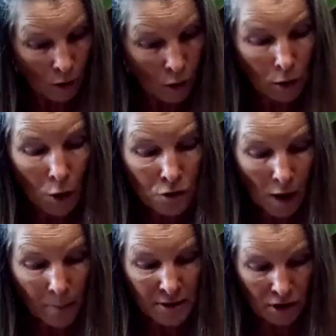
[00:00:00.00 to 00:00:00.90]
Close
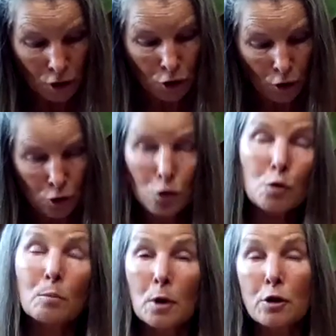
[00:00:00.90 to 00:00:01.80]
opposition
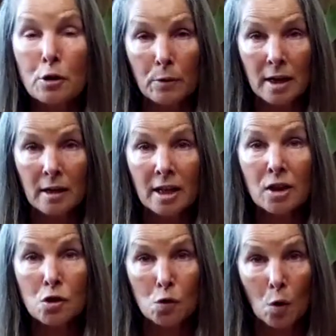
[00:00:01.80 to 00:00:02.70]
to Mercury
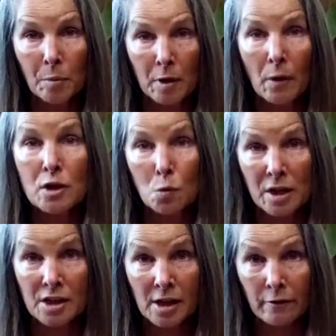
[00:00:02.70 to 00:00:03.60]
in Scorpio at
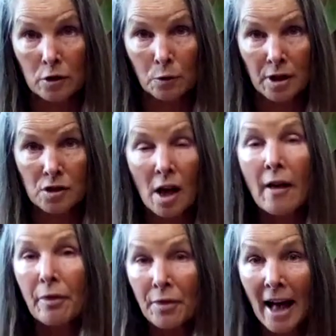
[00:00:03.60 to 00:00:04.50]
27 degrees.
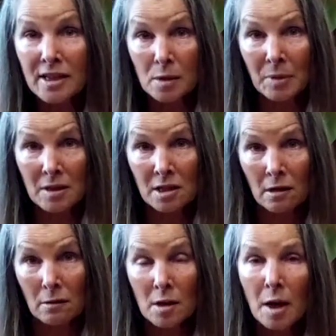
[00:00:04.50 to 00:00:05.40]
That's a big
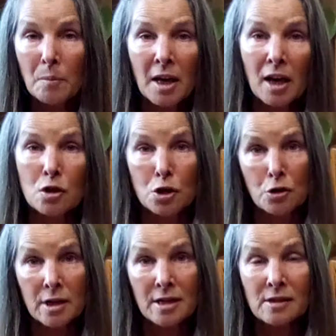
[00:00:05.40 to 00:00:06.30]
deal, because
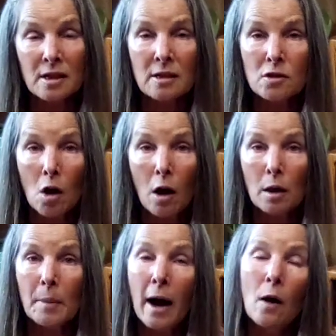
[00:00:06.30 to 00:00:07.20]
Uranus is
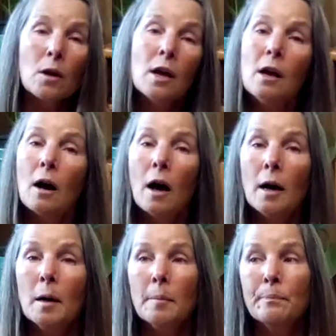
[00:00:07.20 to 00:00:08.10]
all about
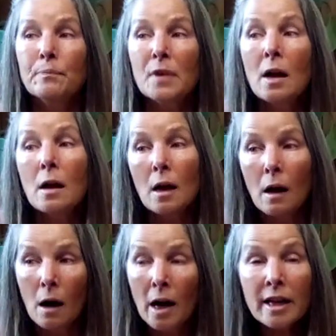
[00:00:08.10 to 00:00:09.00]

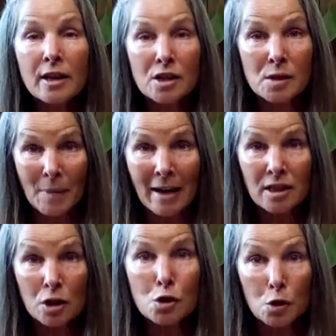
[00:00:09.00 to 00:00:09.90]

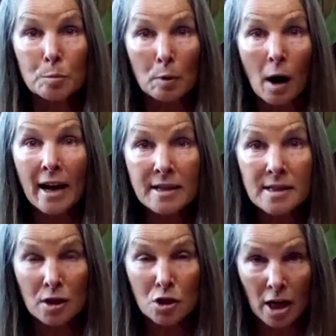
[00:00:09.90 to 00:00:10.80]
unexpected,
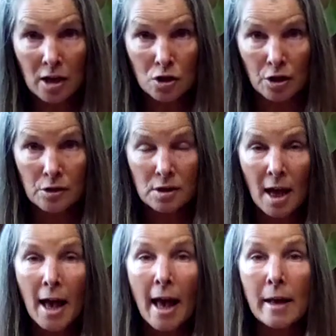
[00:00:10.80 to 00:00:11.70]
surprising changes,
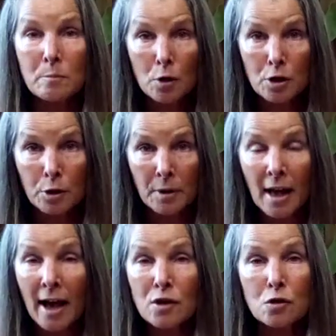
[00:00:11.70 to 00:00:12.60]
and Mercury
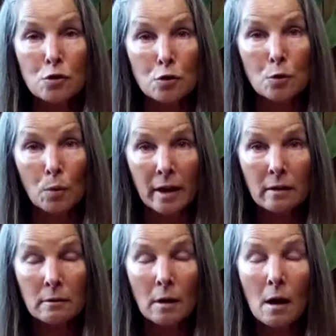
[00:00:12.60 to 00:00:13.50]
has to do
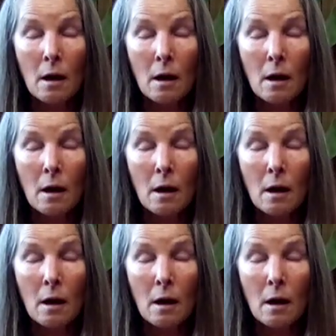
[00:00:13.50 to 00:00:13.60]
with